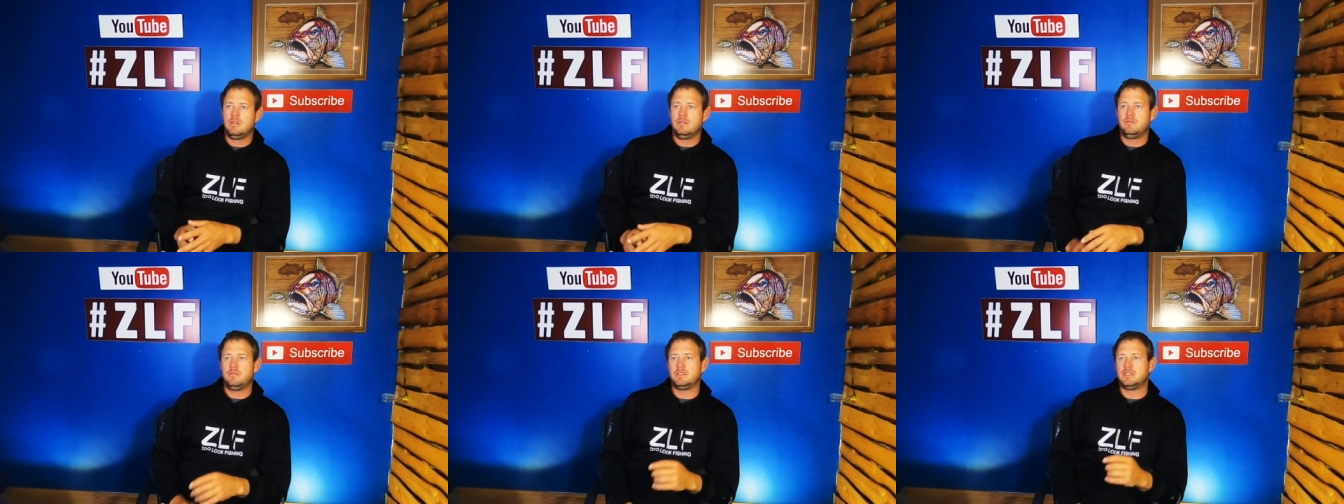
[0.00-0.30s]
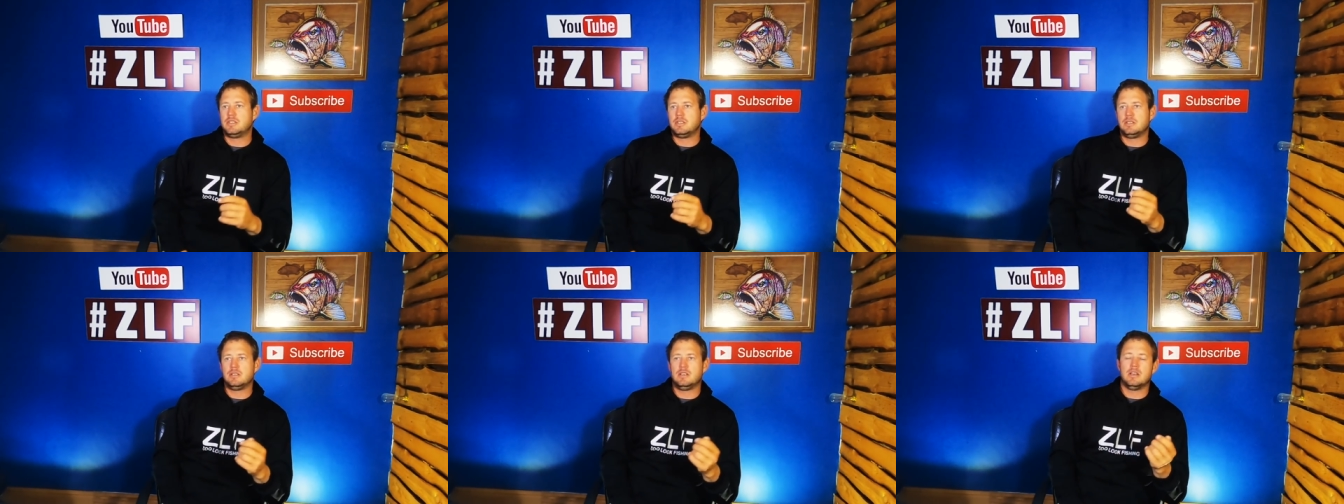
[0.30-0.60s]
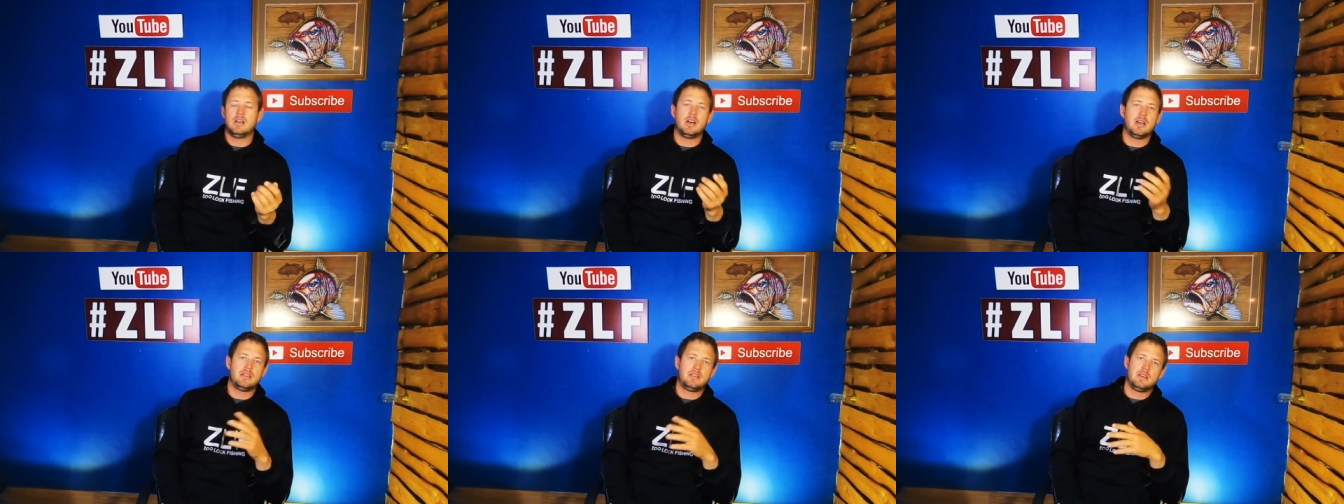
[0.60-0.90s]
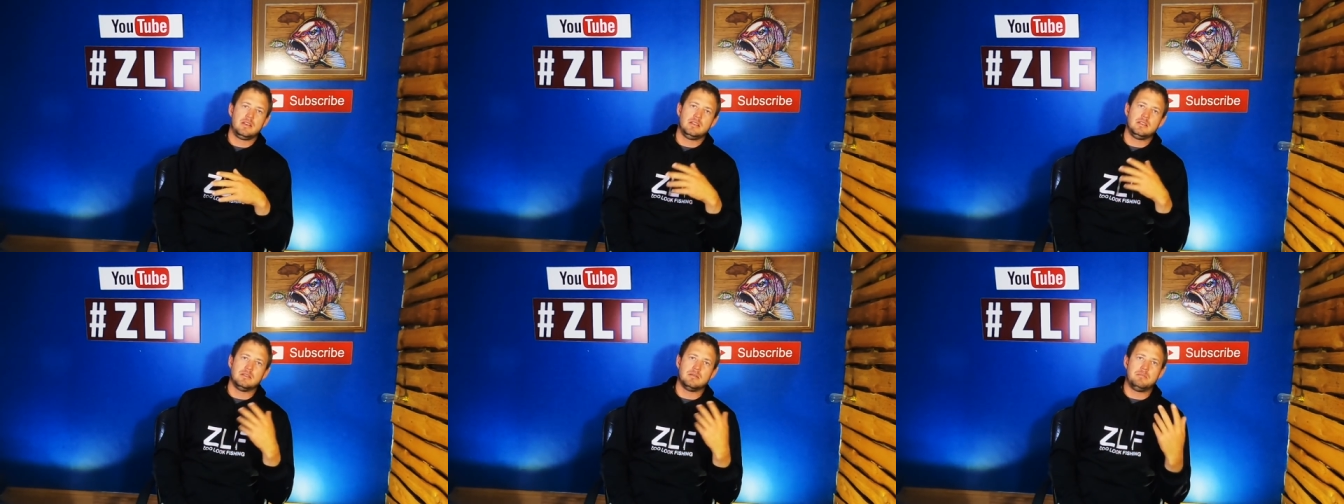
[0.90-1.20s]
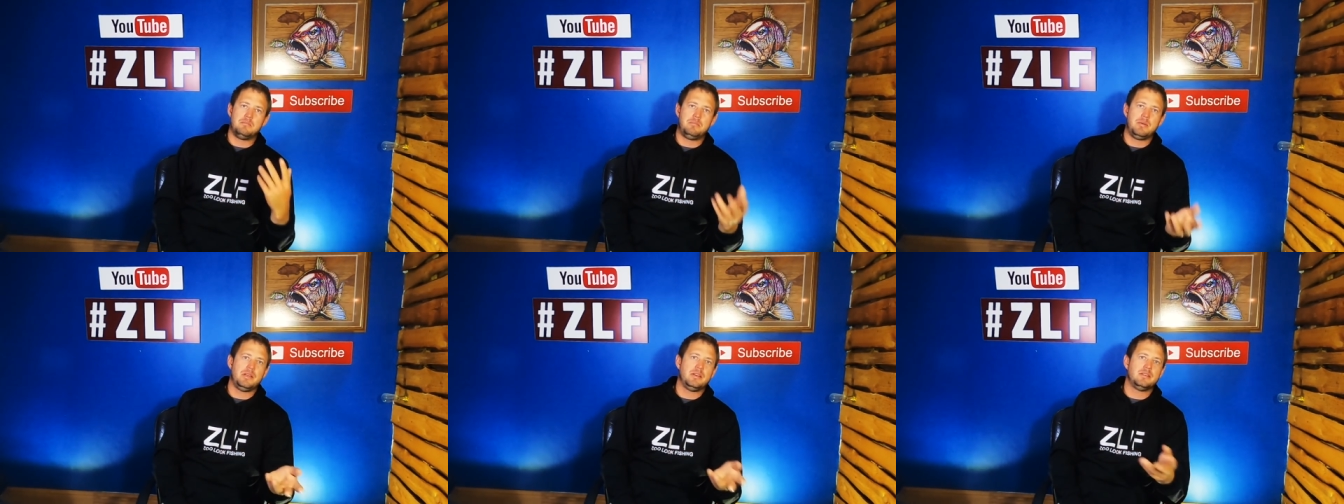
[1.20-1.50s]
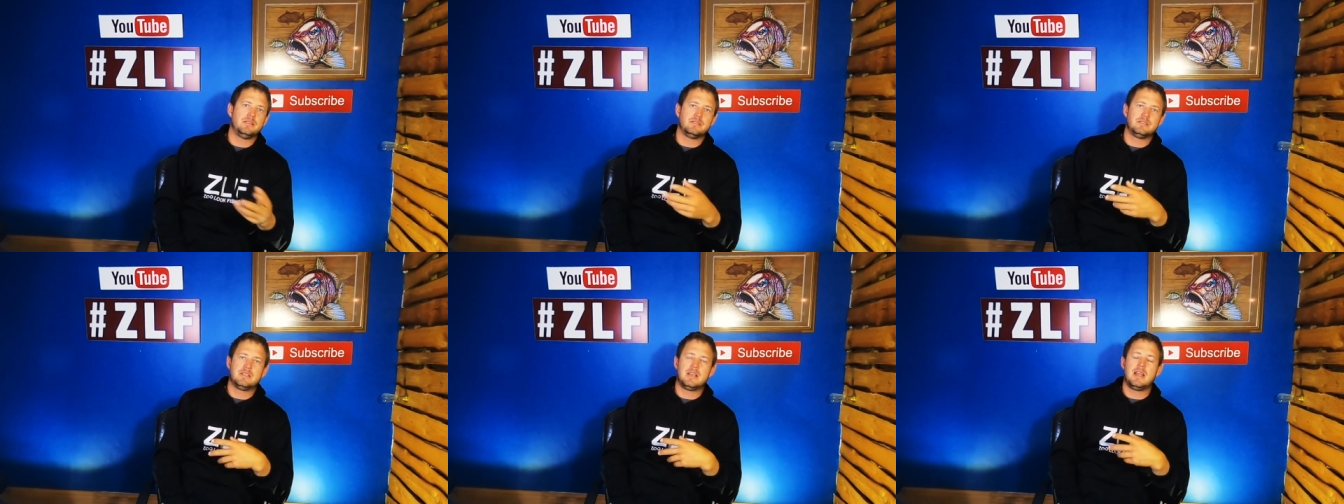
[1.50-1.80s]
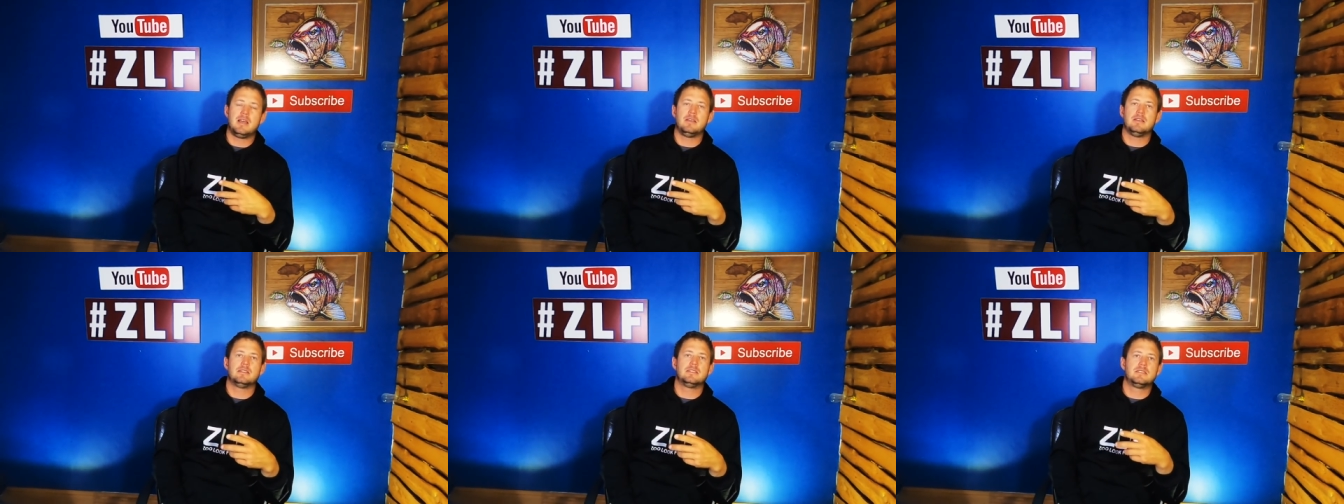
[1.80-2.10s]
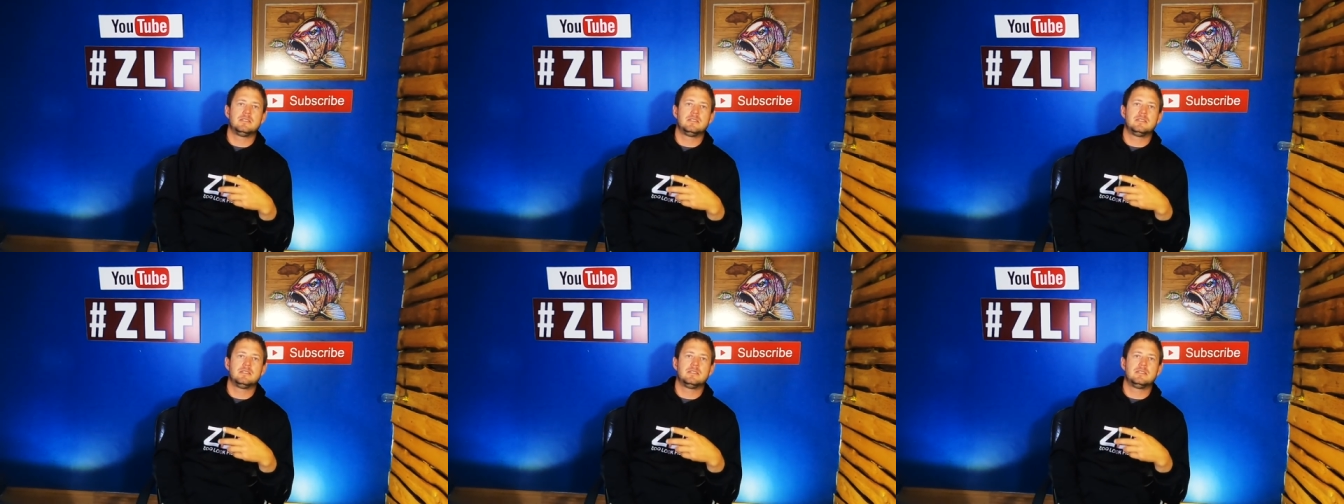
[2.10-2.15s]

fishing either in the Penn, slam,